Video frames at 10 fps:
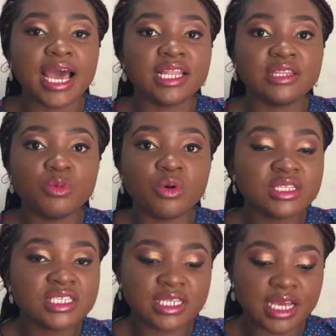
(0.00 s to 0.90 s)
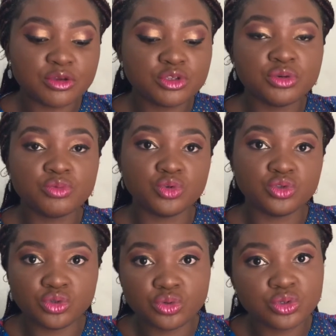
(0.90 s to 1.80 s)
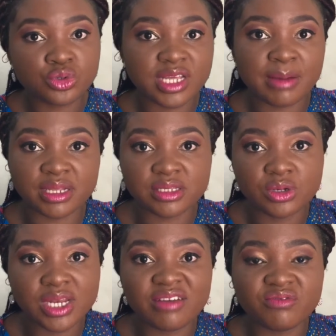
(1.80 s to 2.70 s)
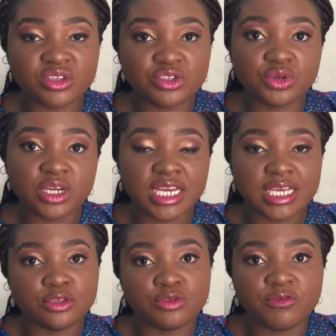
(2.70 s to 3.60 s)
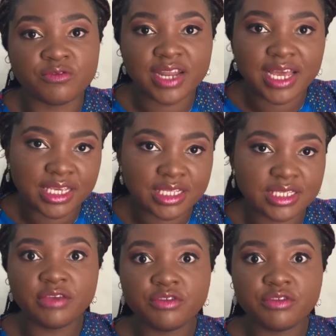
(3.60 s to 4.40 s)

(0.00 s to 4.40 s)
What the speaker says: And one thing that YouTube will do to that particular video is to flag it.